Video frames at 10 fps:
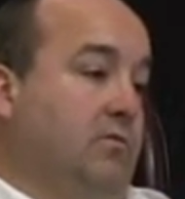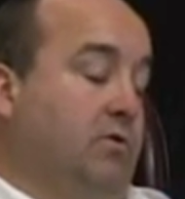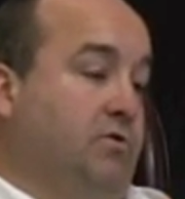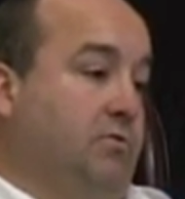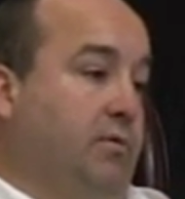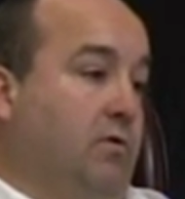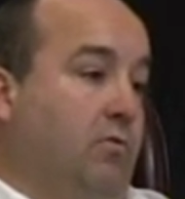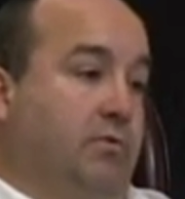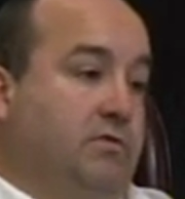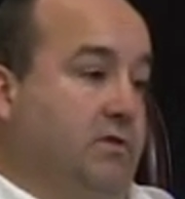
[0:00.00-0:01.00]
Which would be
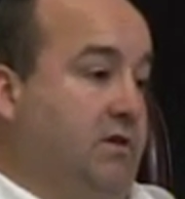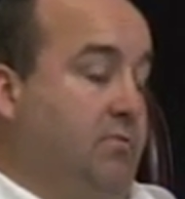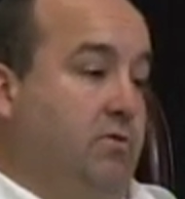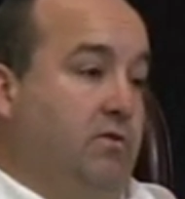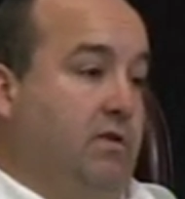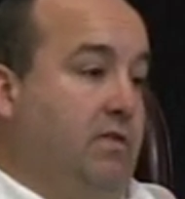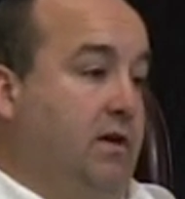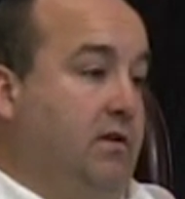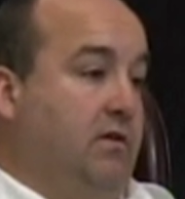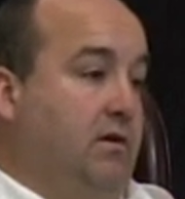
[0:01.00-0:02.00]
open to the community. They
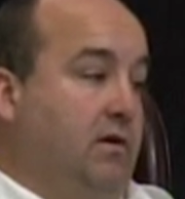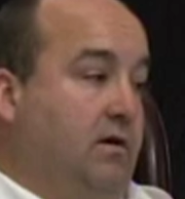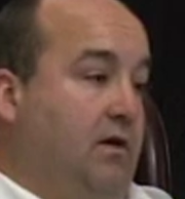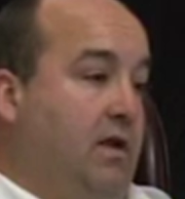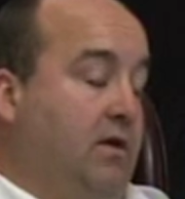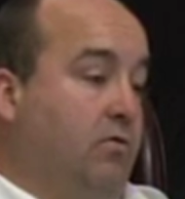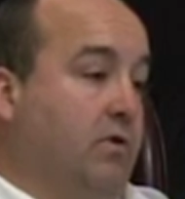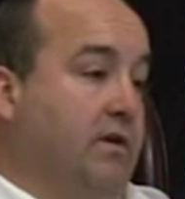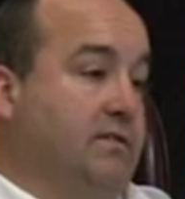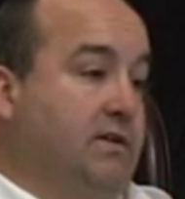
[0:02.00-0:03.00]
can, any
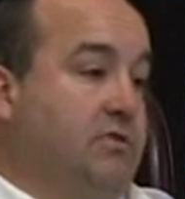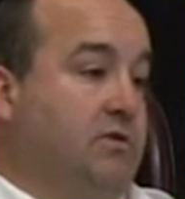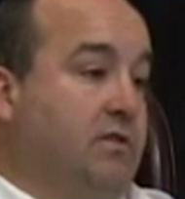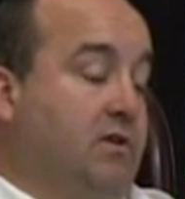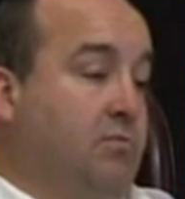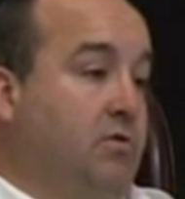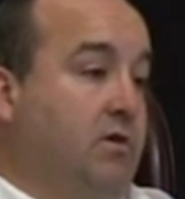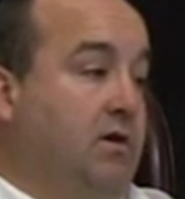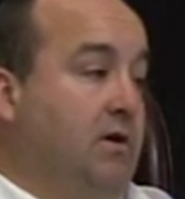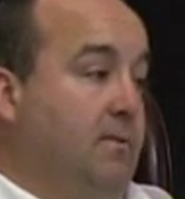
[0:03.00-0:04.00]
organization in the
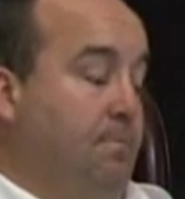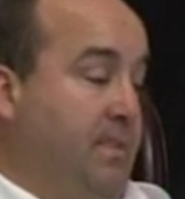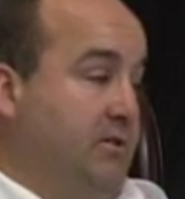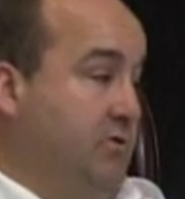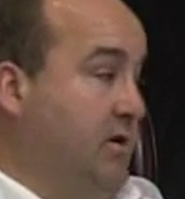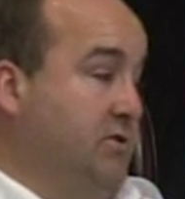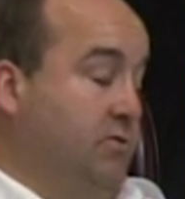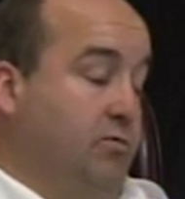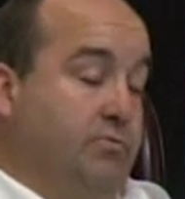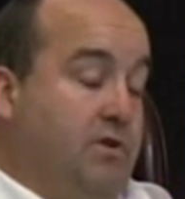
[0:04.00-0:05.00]
community, as long as the
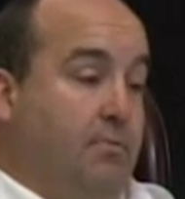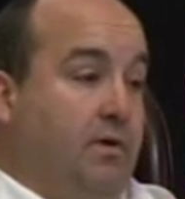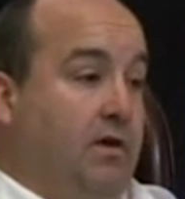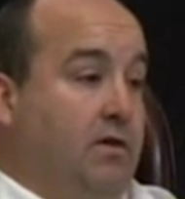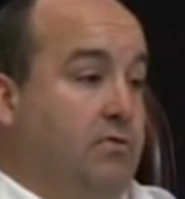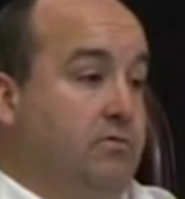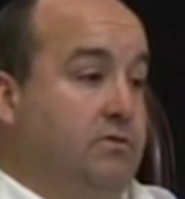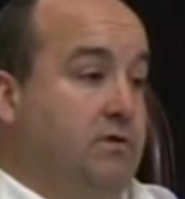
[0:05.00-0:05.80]
room's not being used,